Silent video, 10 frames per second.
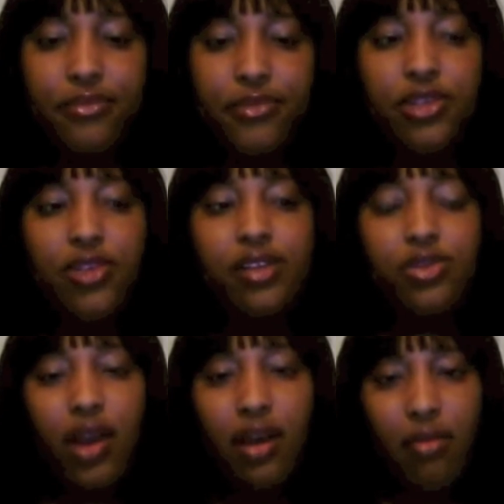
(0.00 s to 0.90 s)
So
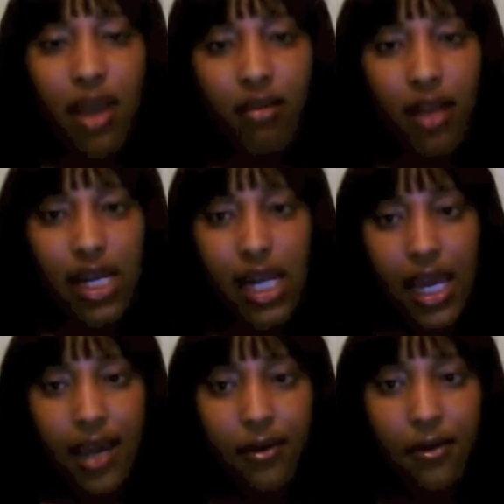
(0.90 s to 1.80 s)
that's where I'm at right
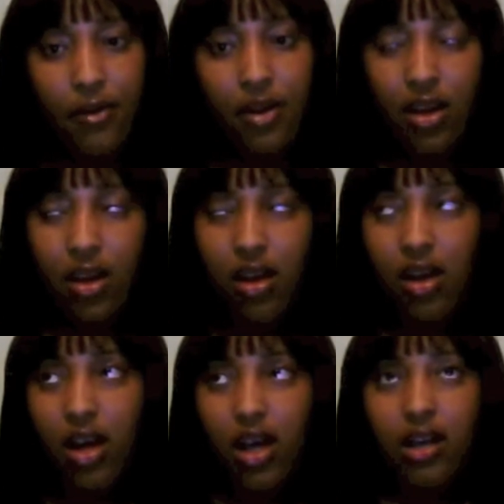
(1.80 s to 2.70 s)
now.
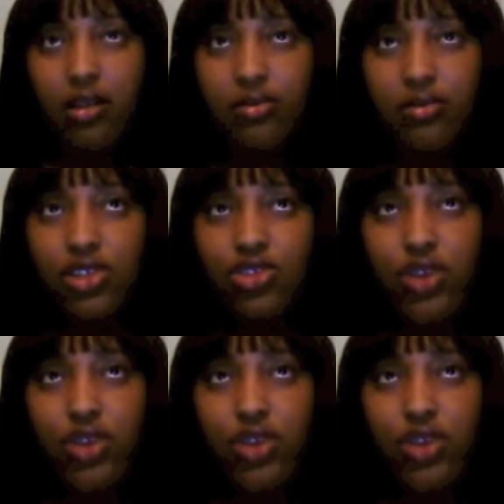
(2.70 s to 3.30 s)
Just